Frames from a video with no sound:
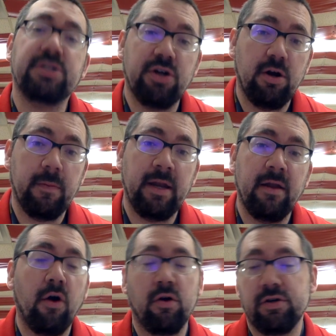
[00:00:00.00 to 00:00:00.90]

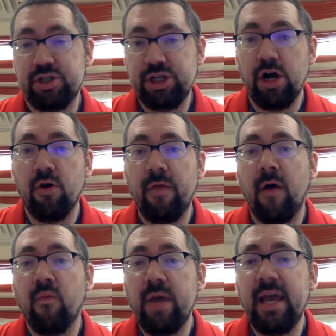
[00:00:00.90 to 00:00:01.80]
determine or show
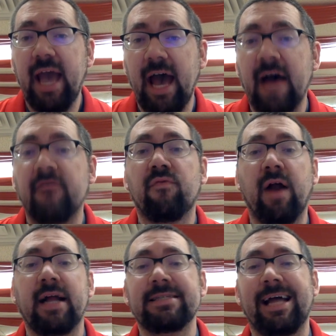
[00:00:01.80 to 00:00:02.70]
that we have
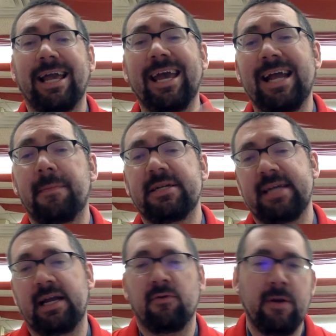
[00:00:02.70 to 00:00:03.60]
rights that cannot be
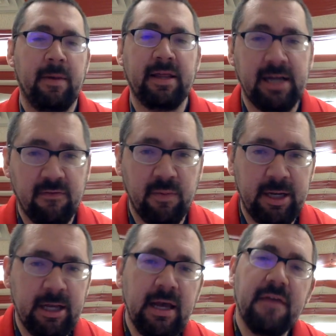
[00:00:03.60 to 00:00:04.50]
taken away by the
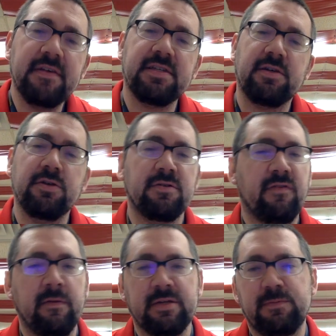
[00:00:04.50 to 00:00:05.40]
government. This
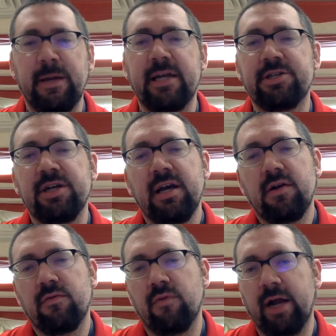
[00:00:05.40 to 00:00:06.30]
includes freedom of speech,
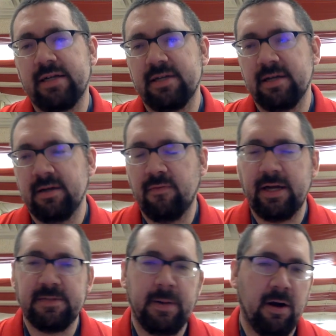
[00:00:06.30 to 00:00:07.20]
right to
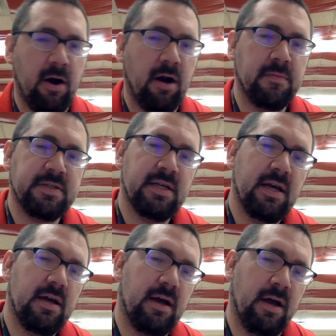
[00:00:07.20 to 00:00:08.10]
bear arms,
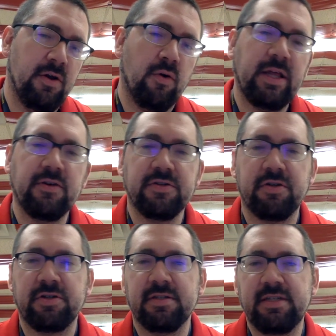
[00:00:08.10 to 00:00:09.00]
no legal
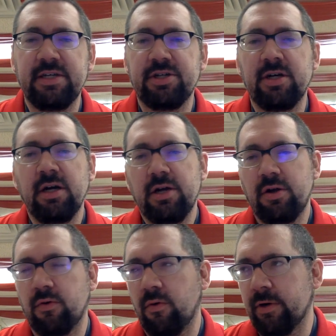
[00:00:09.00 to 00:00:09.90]
search and seizure,
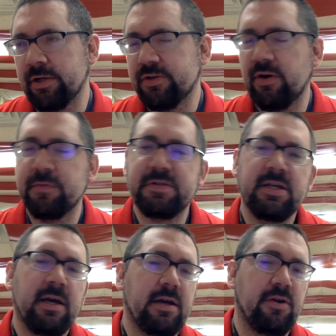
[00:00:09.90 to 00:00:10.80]
no quartering troops,
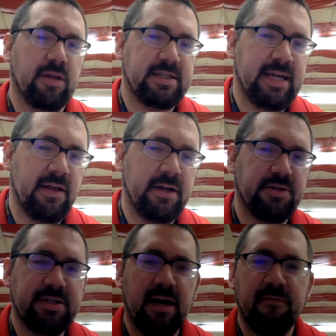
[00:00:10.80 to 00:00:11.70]
you don't have to tell on
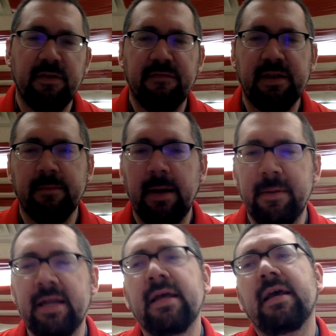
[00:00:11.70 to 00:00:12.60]
yourself, the Fifth
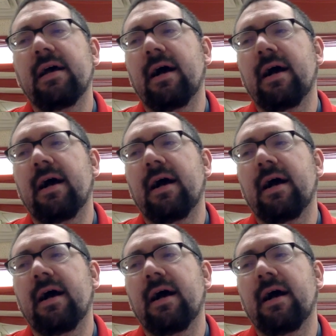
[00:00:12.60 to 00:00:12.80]
Amendment,